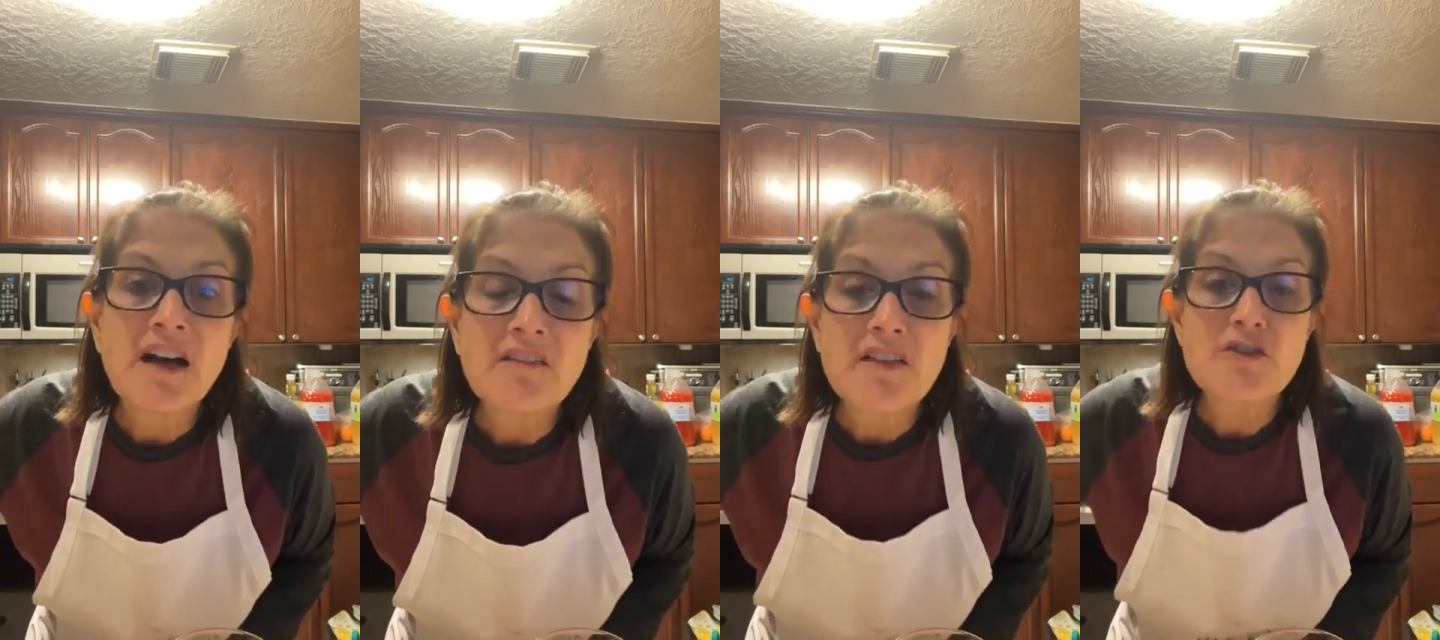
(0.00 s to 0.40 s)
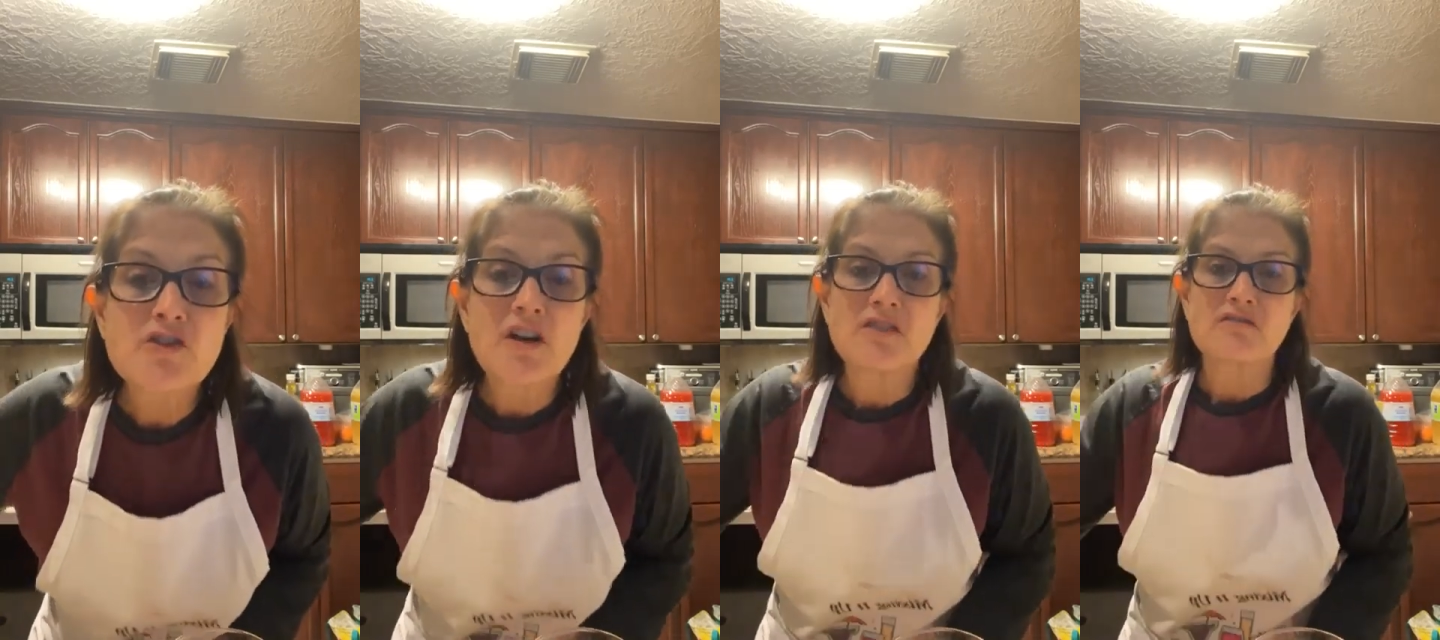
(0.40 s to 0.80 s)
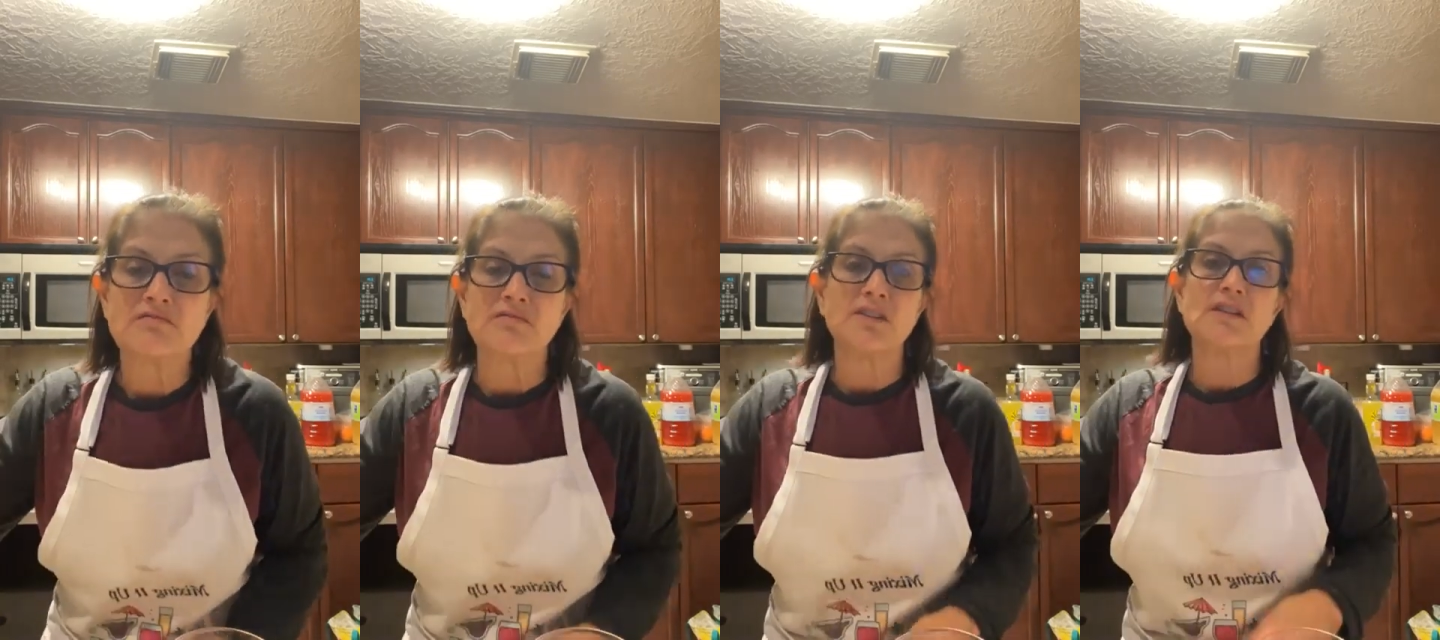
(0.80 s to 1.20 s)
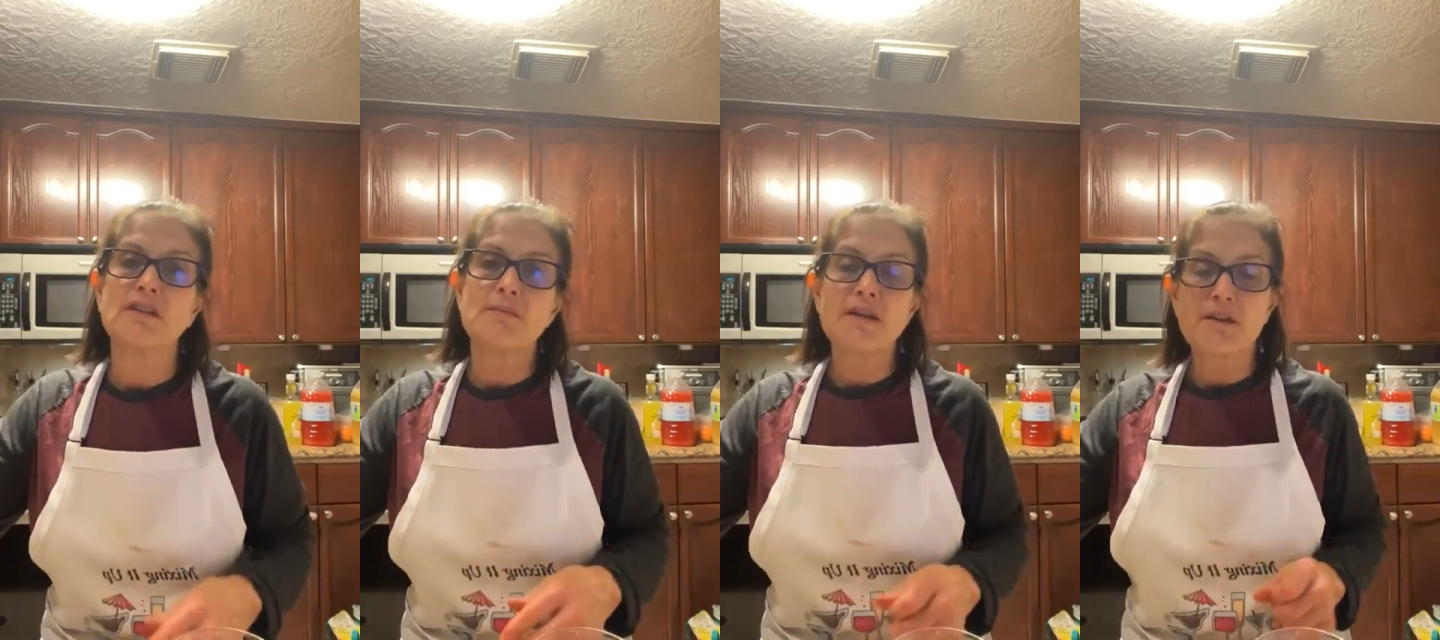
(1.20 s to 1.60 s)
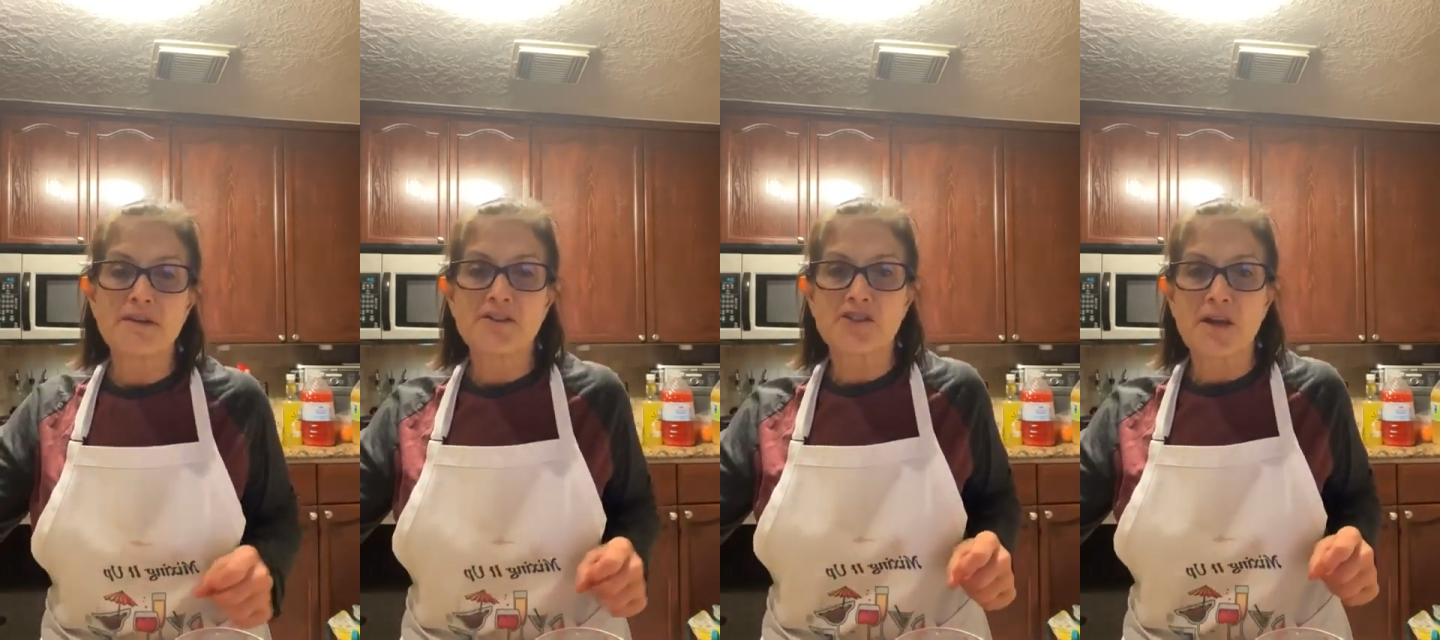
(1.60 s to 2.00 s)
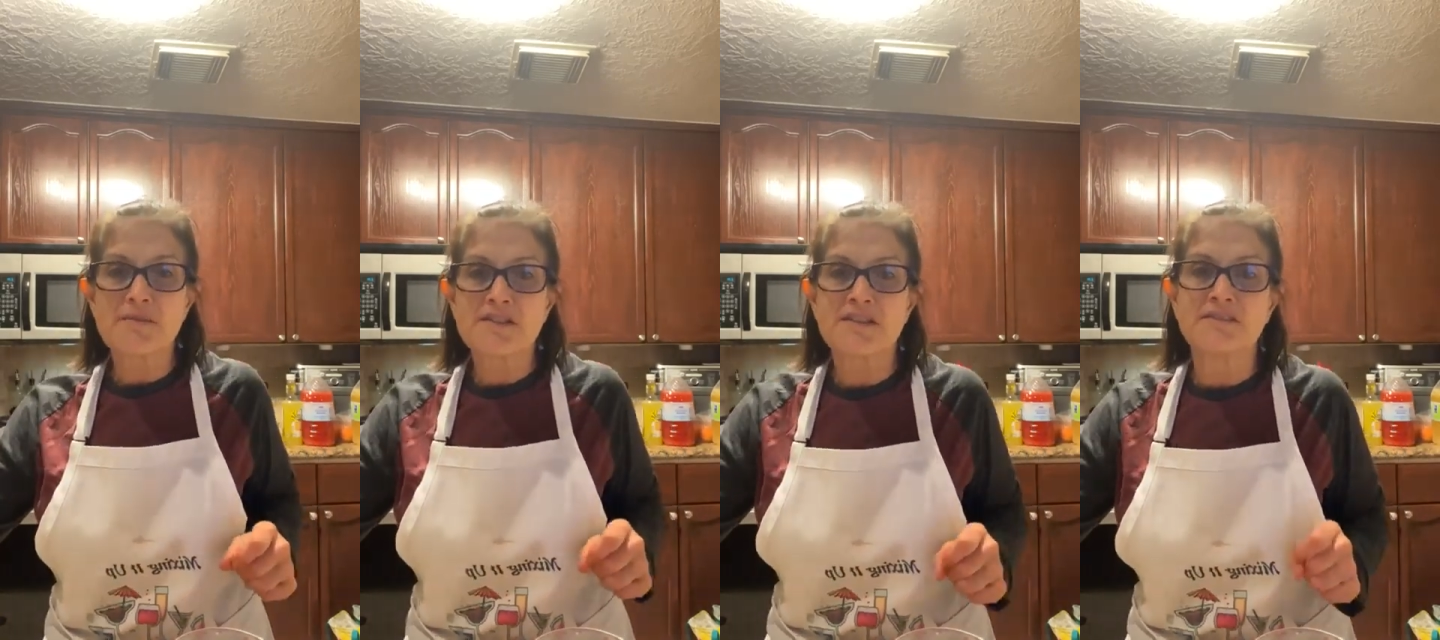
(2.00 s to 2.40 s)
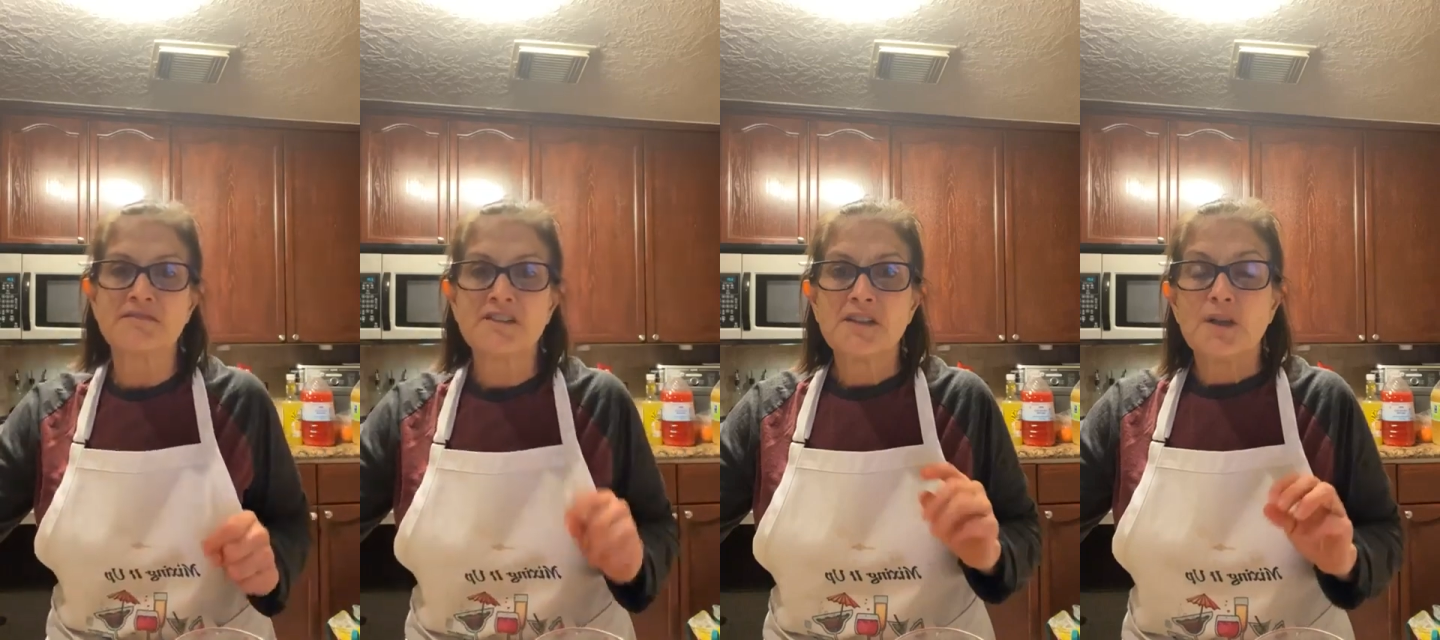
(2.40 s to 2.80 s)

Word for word: I've never tried, well, I'm not a big Jameson